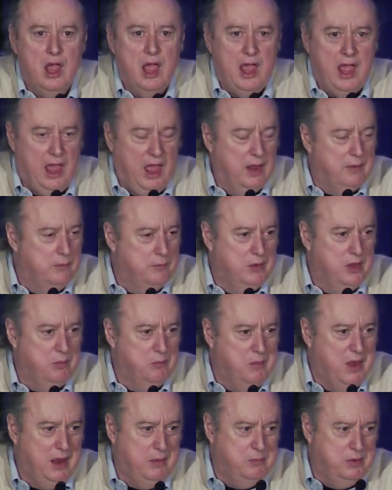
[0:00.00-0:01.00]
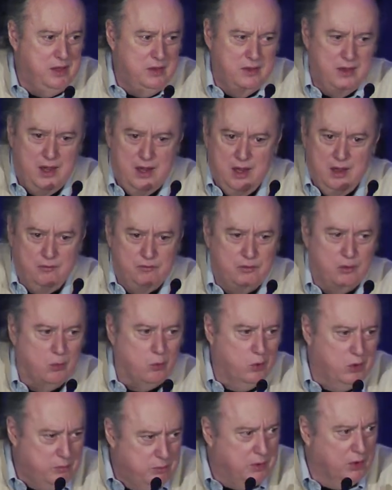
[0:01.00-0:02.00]
And it may be they have to
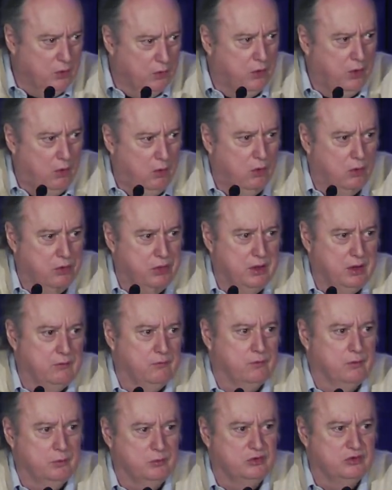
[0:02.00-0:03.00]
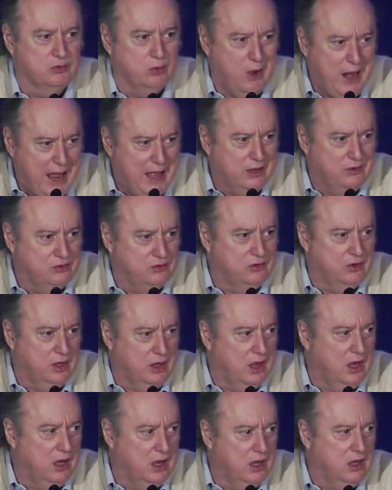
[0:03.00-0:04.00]
rebuild the whole thing from scratch to
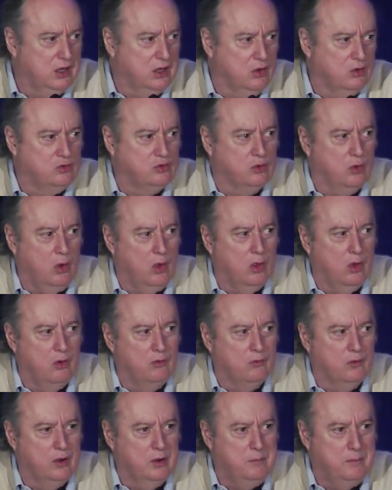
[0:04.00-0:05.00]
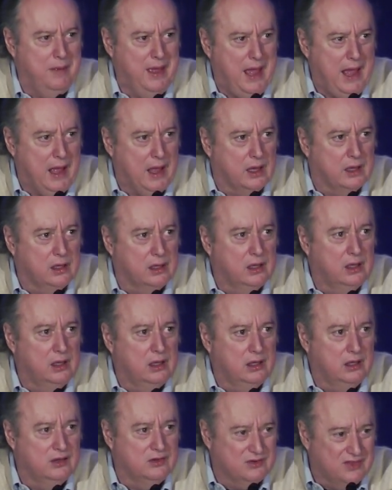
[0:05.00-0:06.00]
get any control over it back.
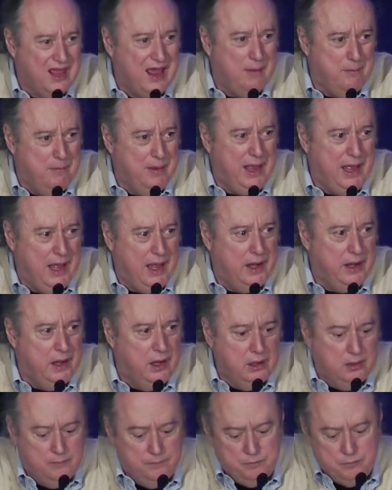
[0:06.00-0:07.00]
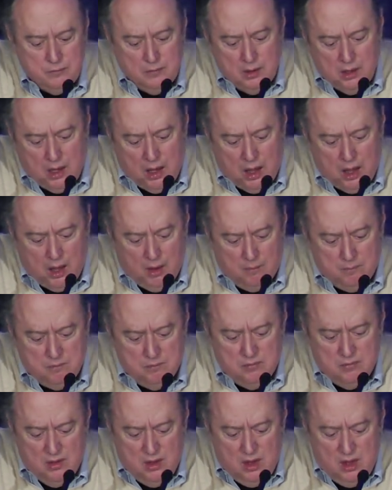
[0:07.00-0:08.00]
It's that bad.
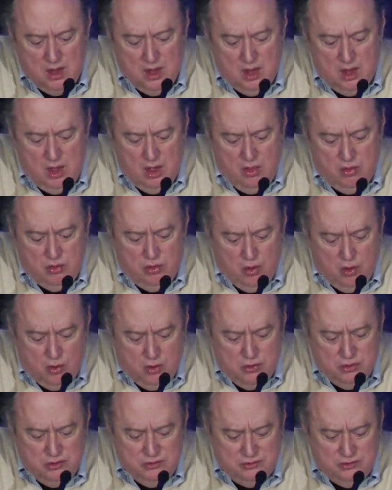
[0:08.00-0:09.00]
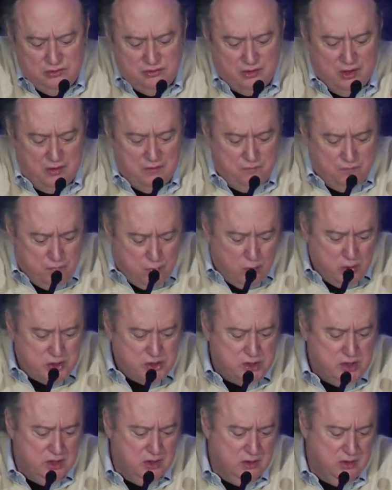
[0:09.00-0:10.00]
Um, though this is
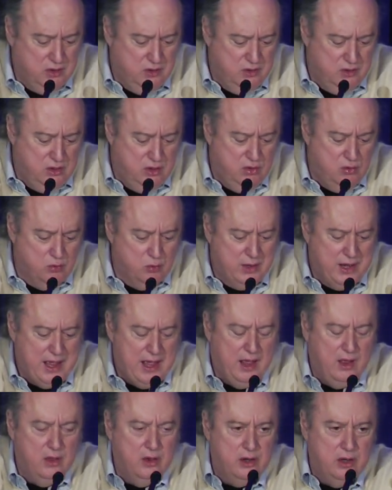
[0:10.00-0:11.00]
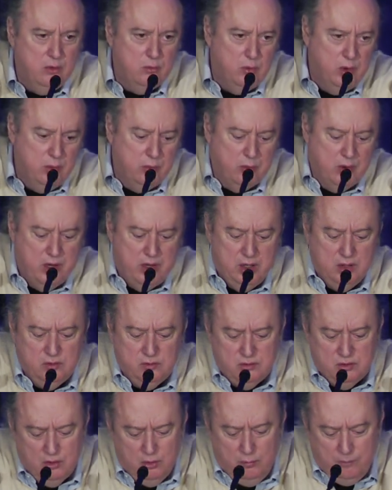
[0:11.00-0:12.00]
unfortunately the new reality we run
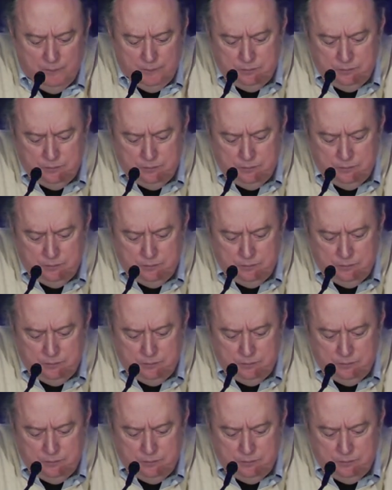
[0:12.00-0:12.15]
into.